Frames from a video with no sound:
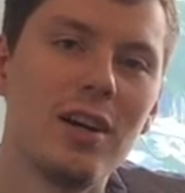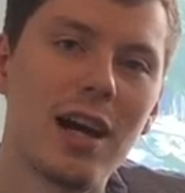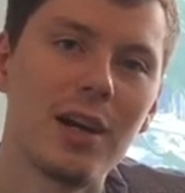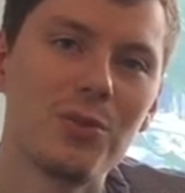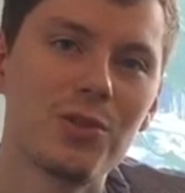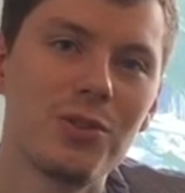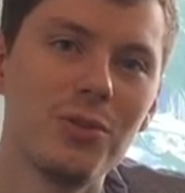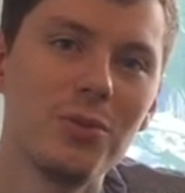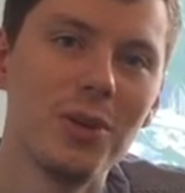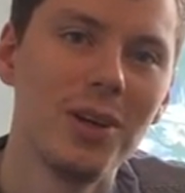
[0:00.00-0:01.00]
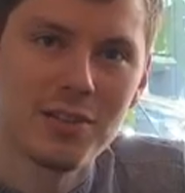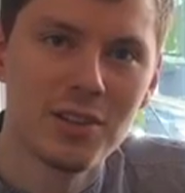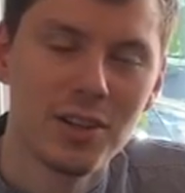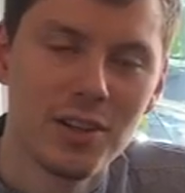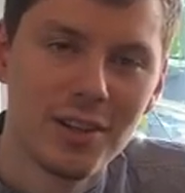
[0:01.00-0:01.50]
how to add
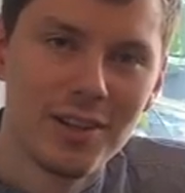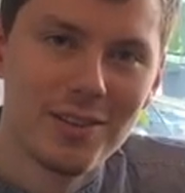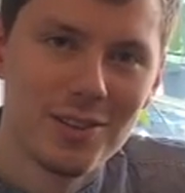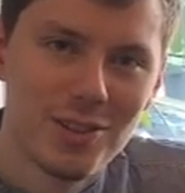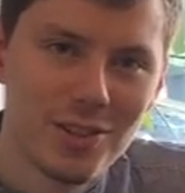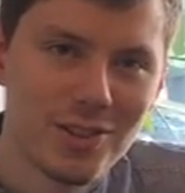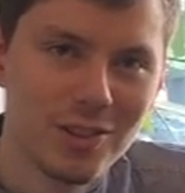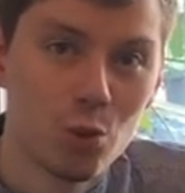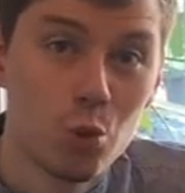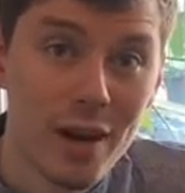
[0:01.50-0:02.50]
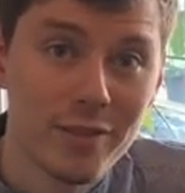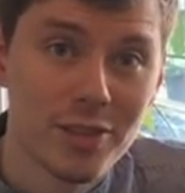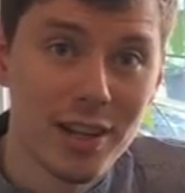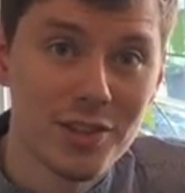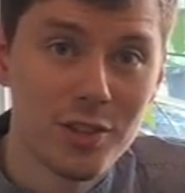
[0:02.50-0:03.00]
the certain
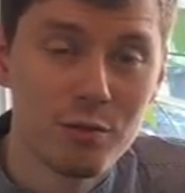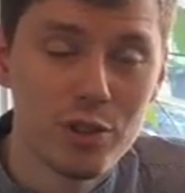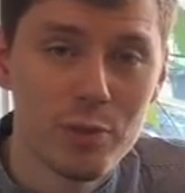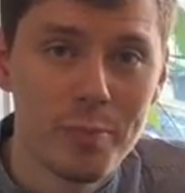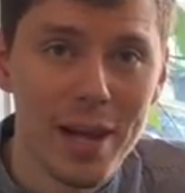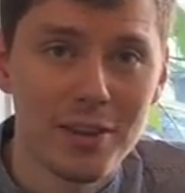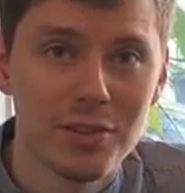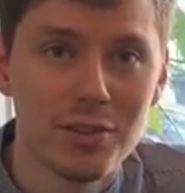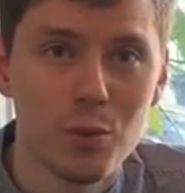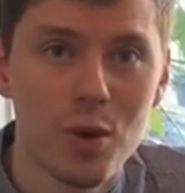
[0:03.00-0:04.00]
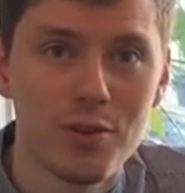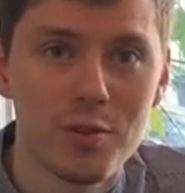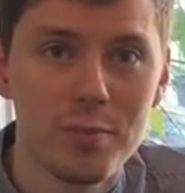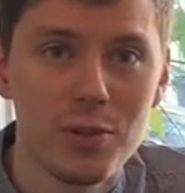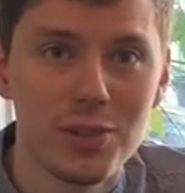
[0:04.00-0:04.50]
gravitas and respect to
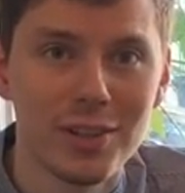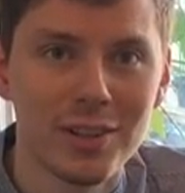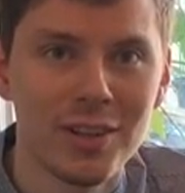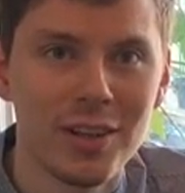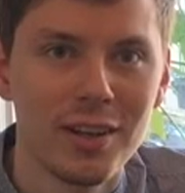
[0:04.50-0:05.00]
one's music